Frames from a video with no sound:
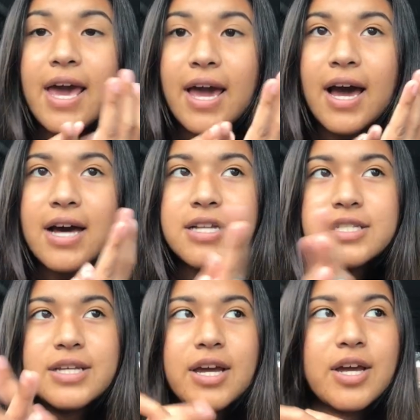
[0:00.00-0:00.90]
And
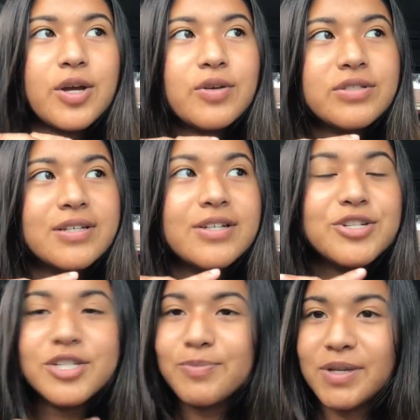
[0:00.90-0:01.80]
Dylan
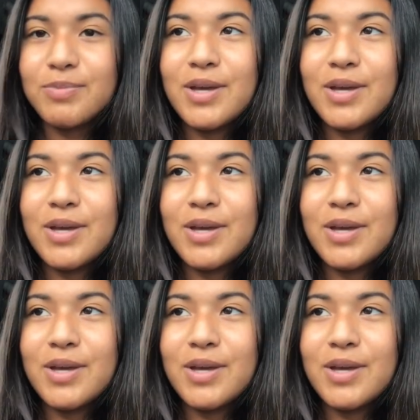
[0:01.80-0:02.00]
just picked